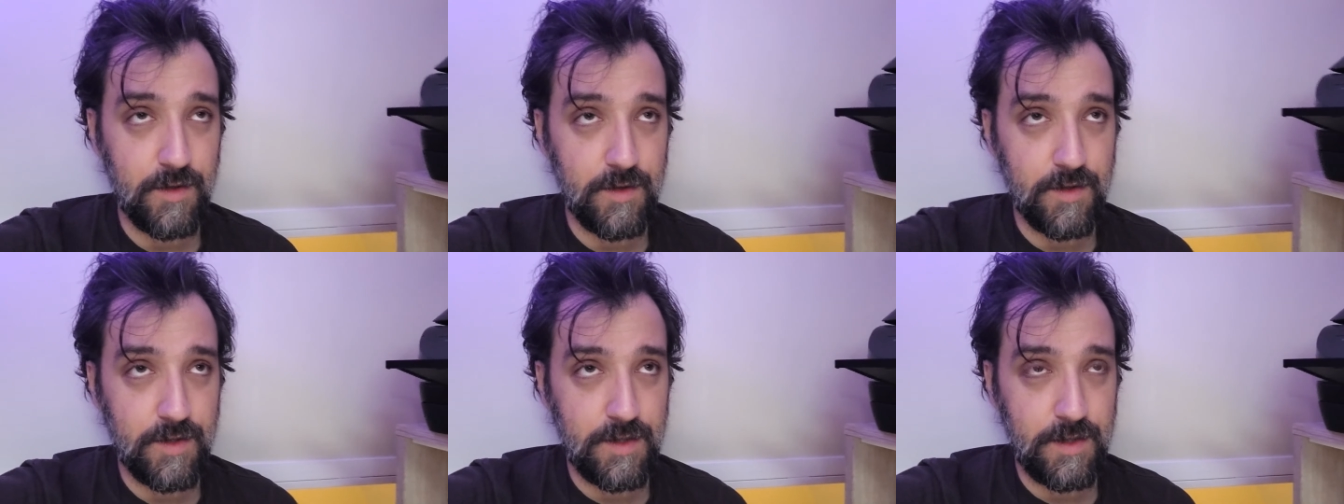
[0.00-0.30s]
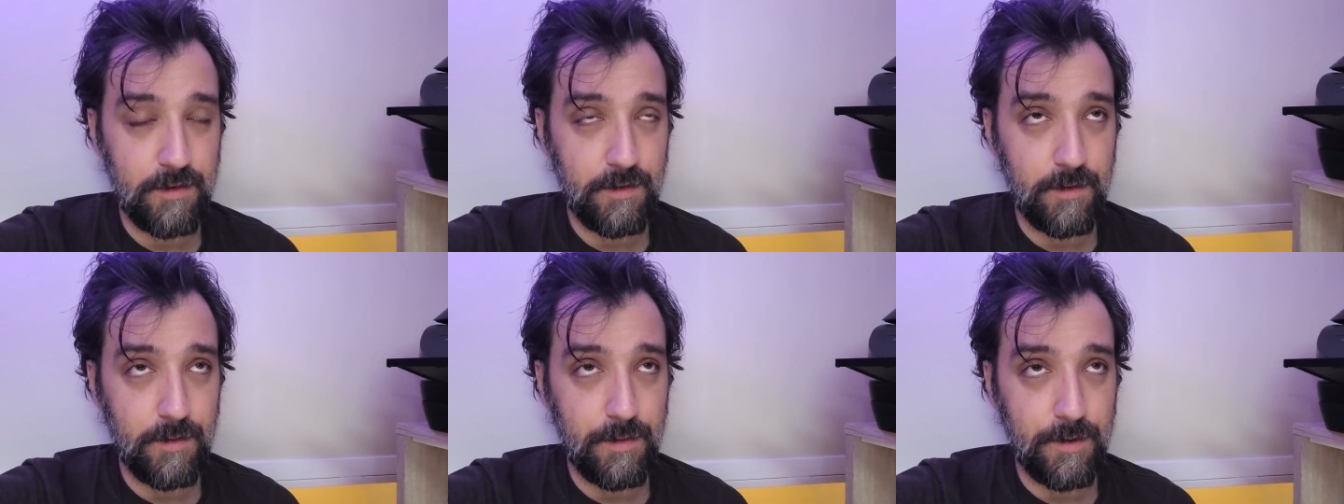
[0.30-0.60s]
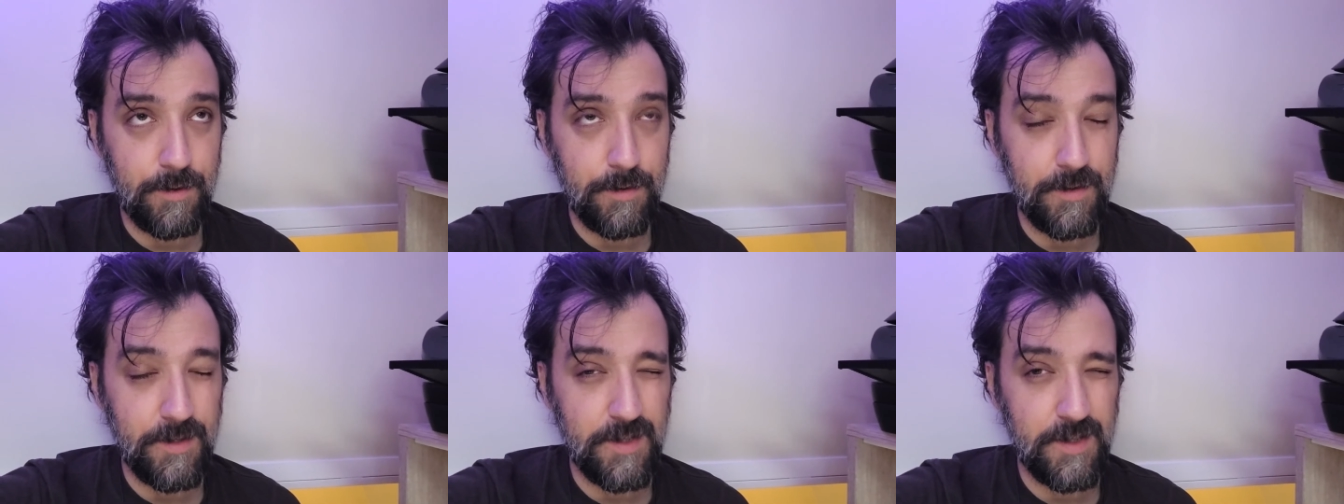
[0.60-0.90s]

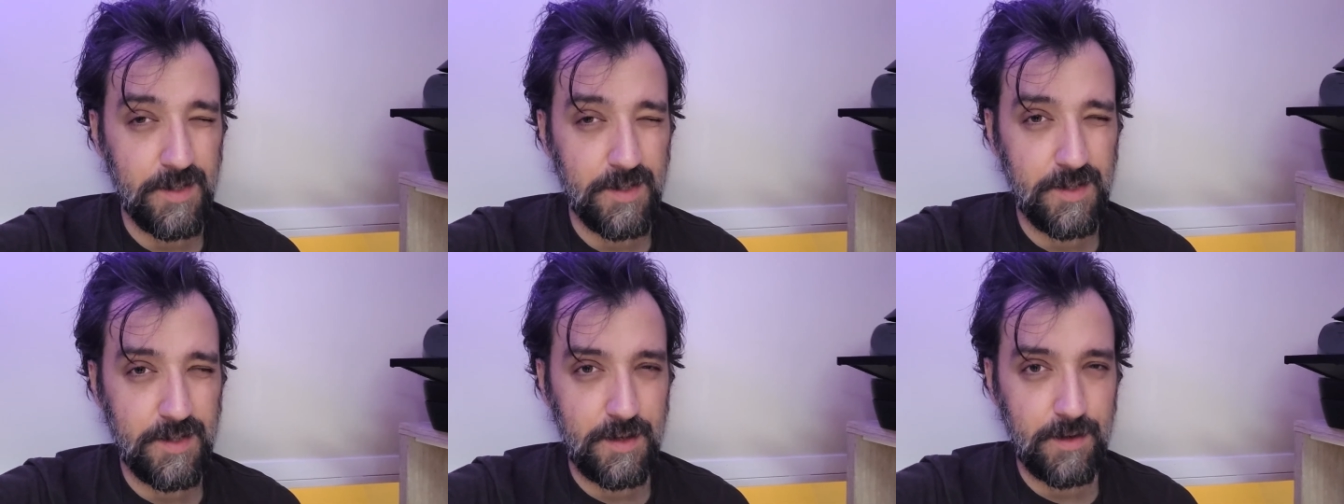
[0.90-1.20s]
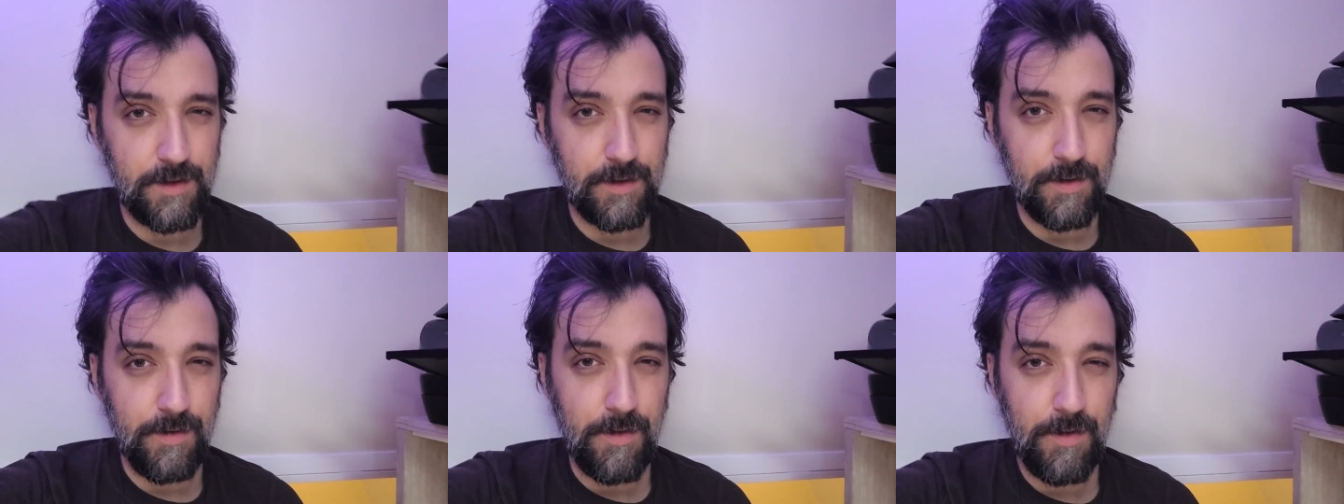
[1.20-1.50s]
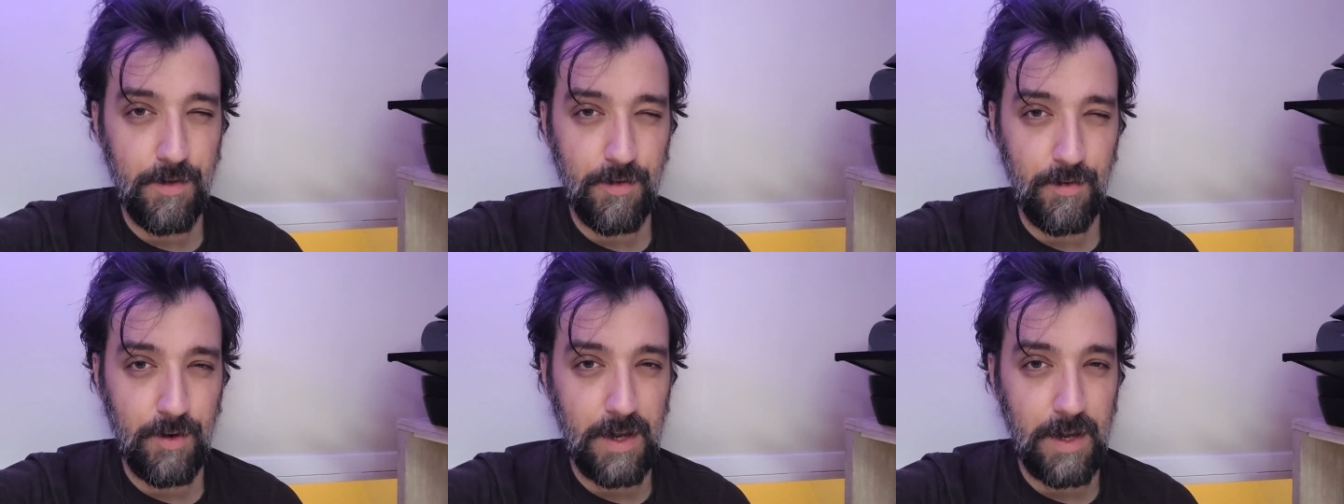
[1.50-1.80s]
zero point
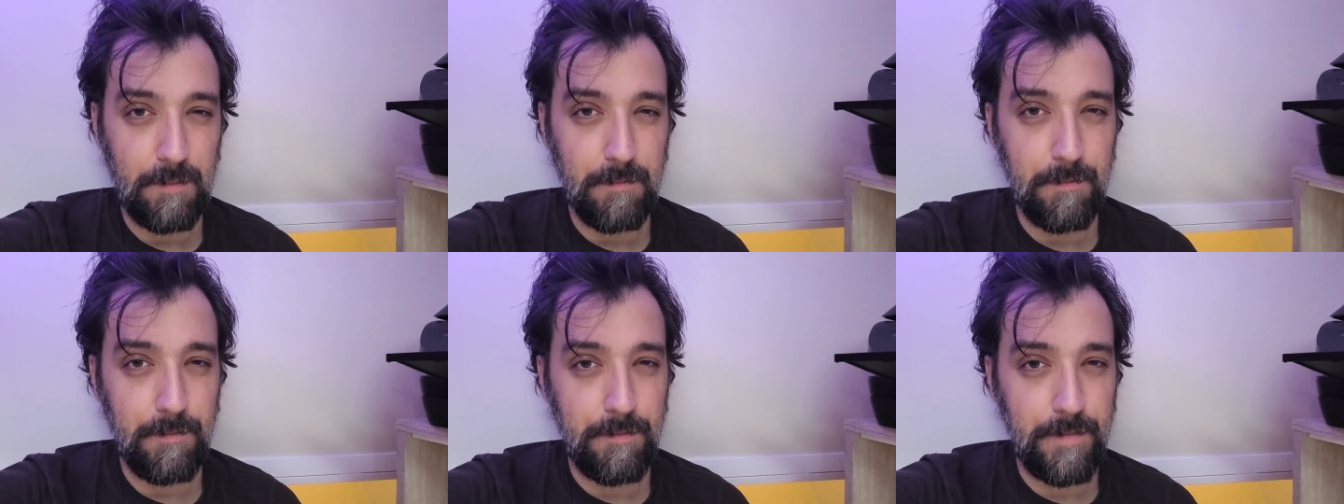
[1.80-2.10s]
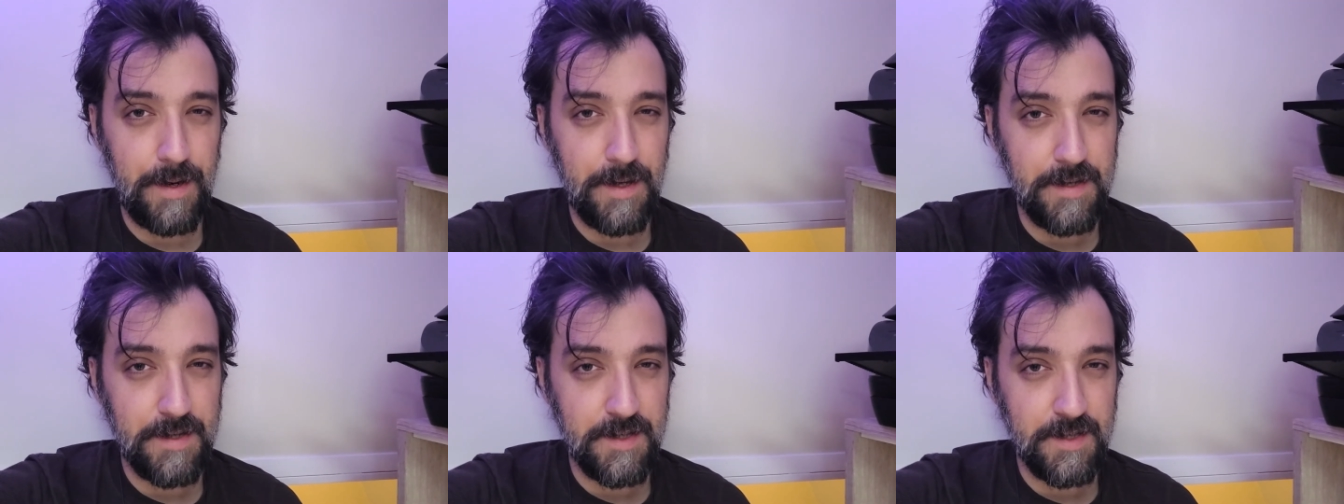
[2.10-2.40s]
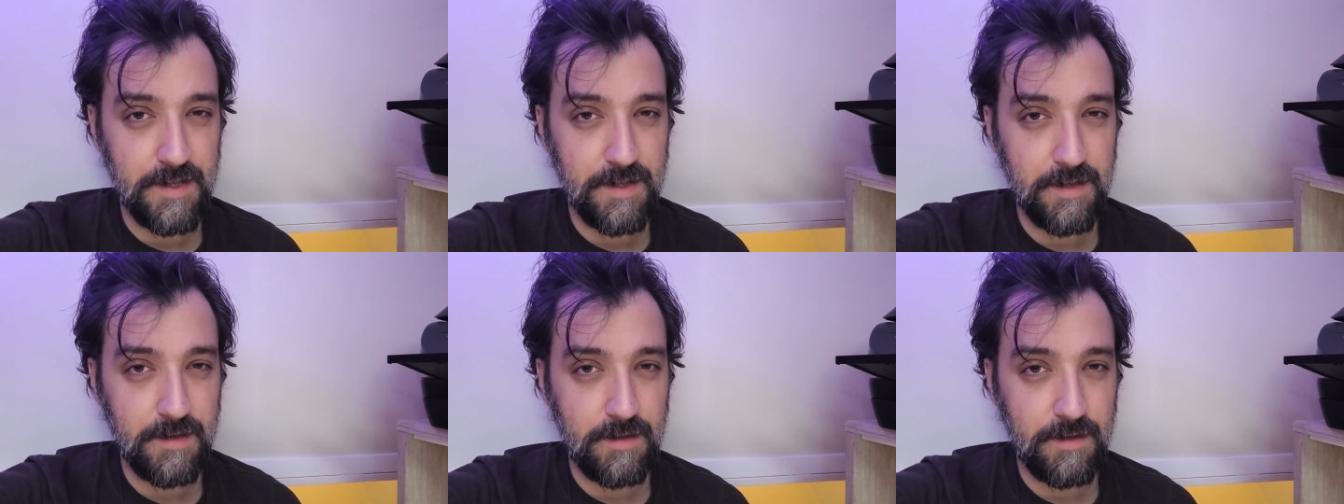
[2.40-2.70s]
zero three
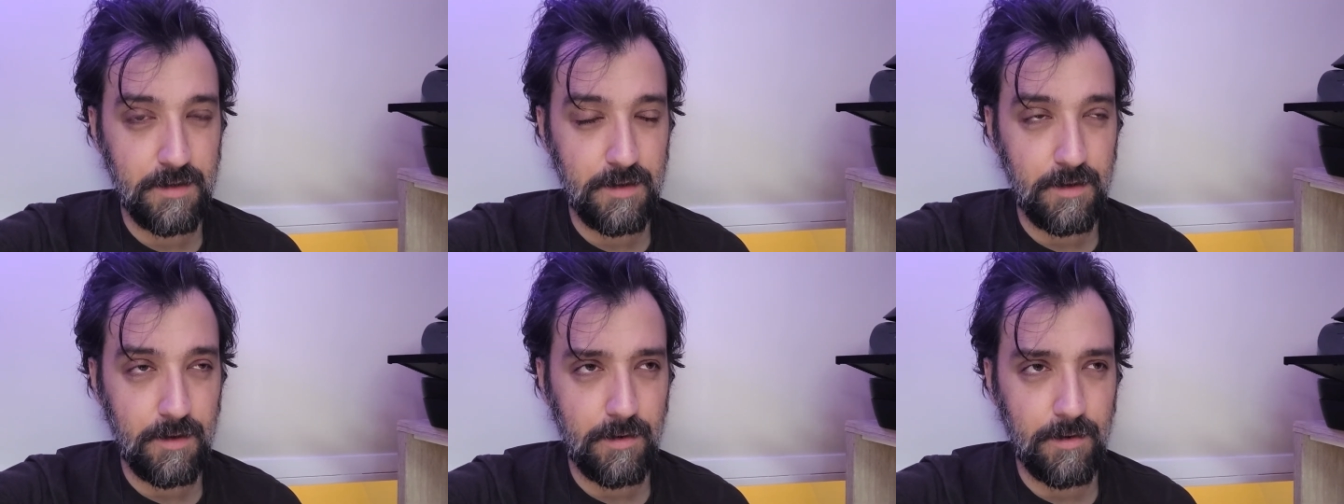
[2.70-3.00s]
bits,